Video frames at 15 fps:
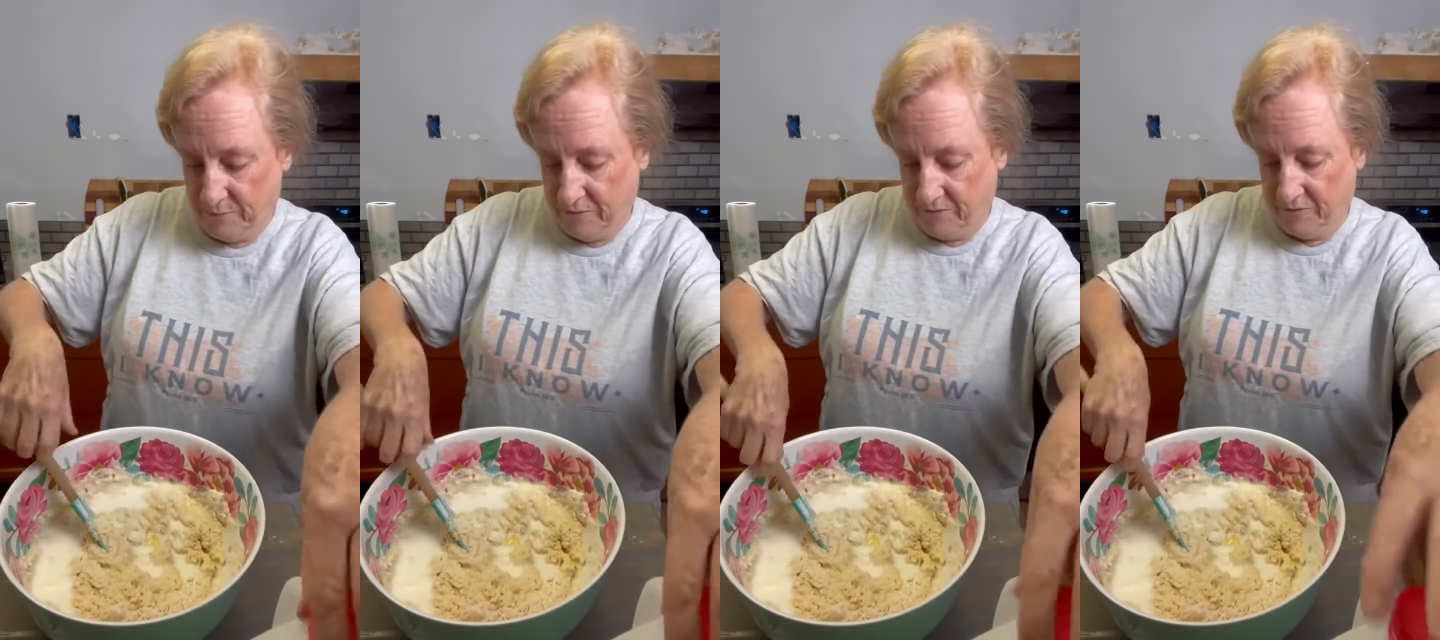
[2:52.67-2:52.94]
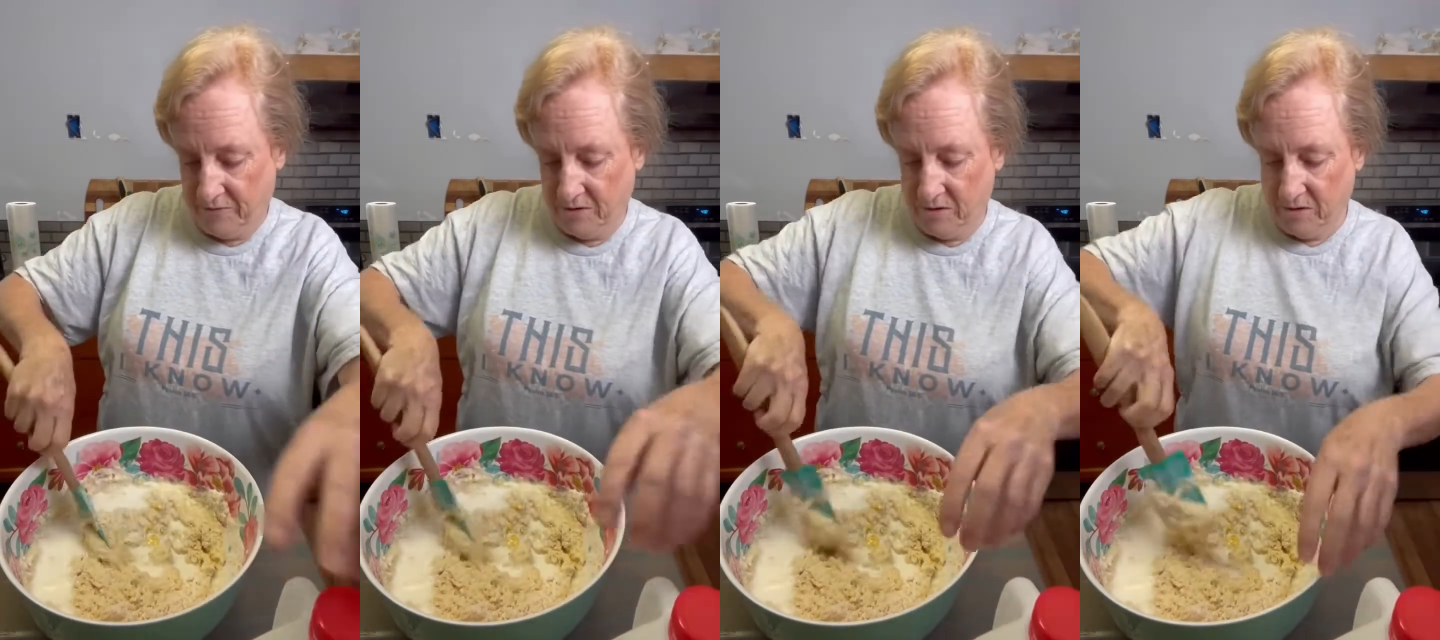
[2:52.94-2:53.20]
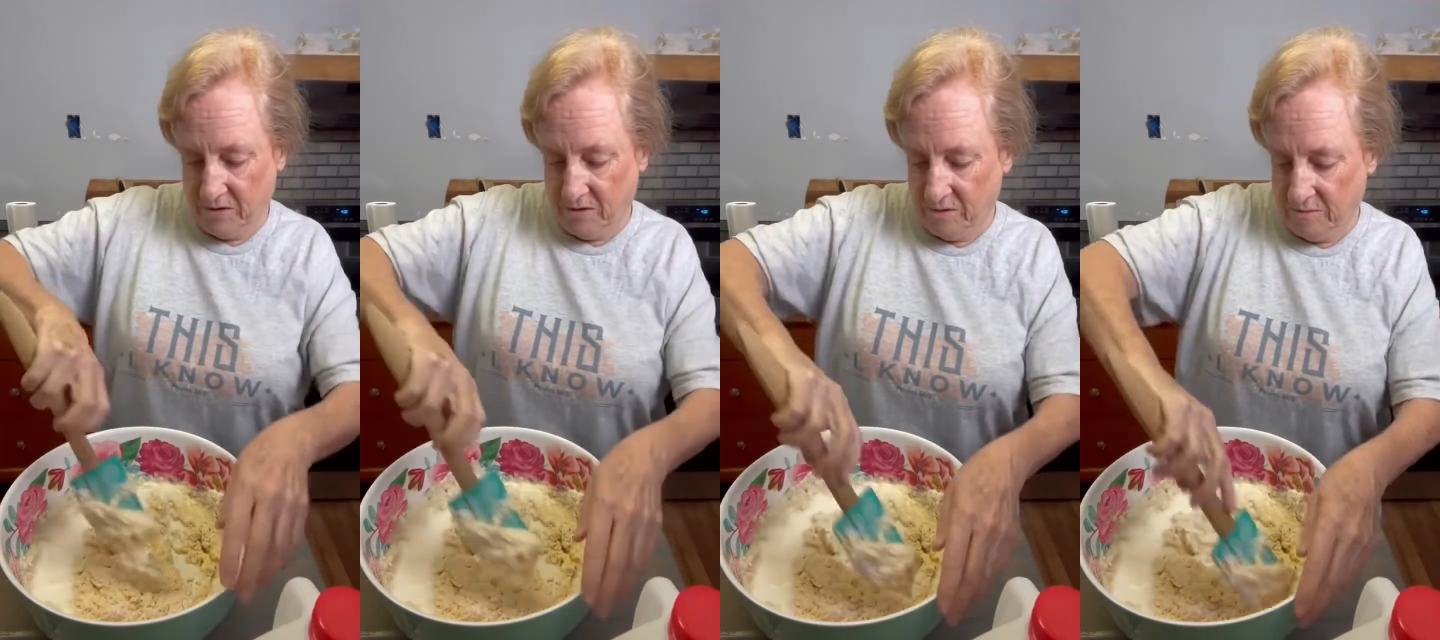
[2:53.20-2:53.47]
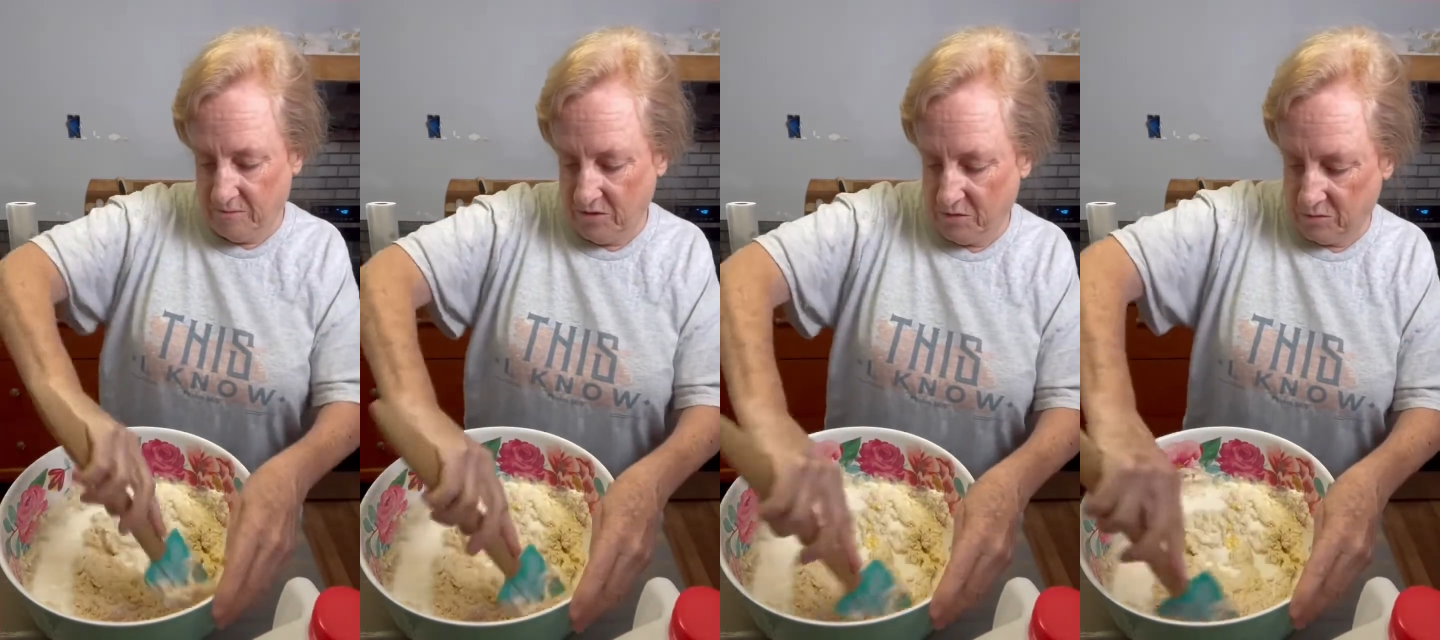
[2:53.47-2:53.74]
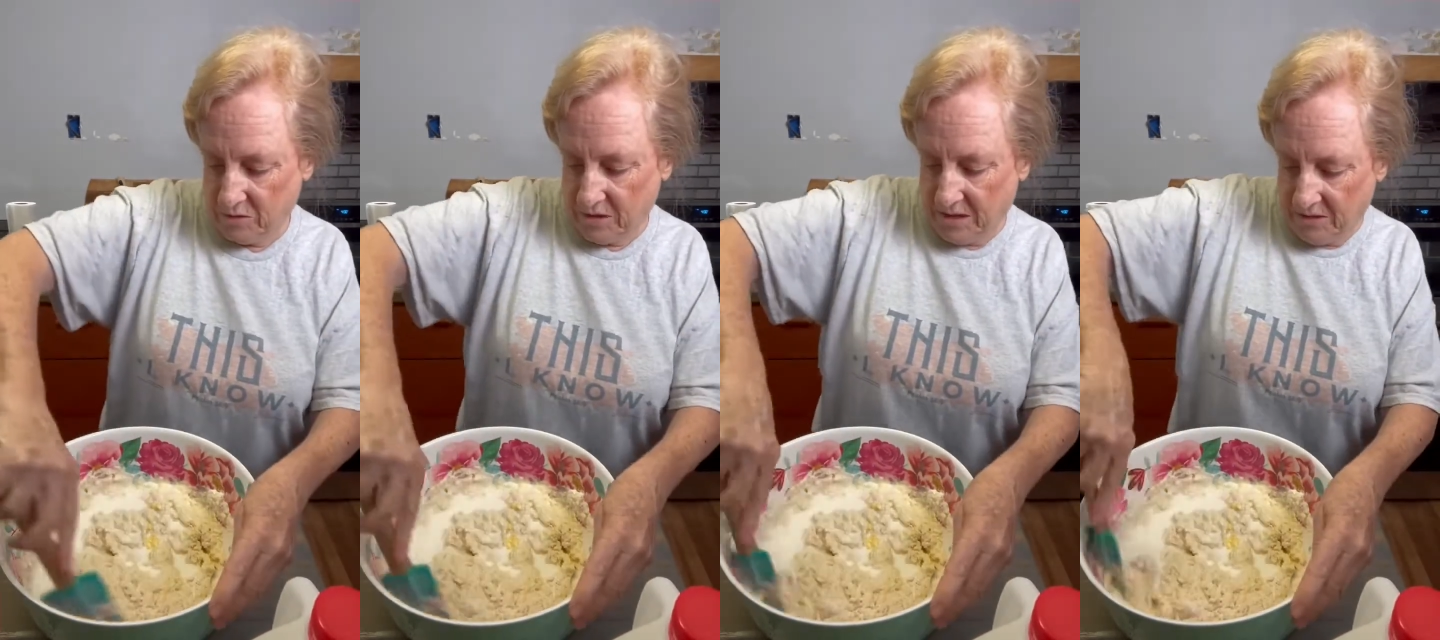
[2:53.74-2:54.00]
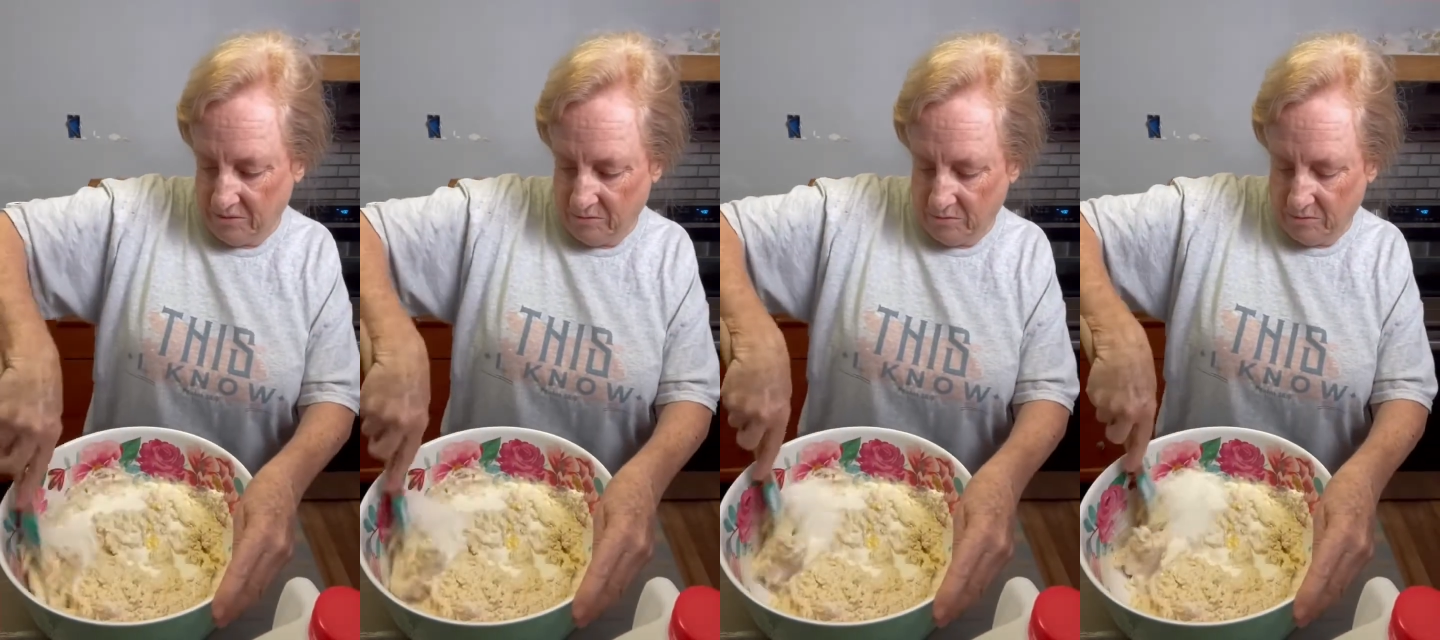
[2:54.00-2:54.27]
of milk
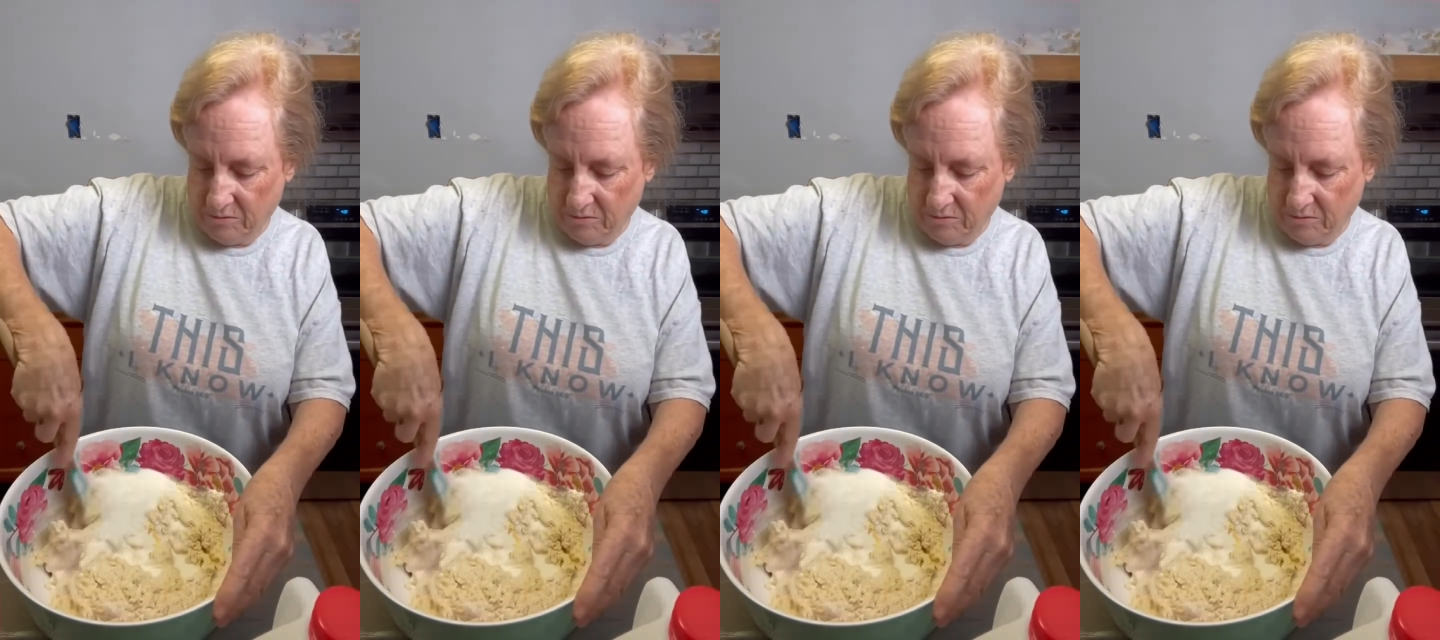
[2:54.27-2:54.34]
now.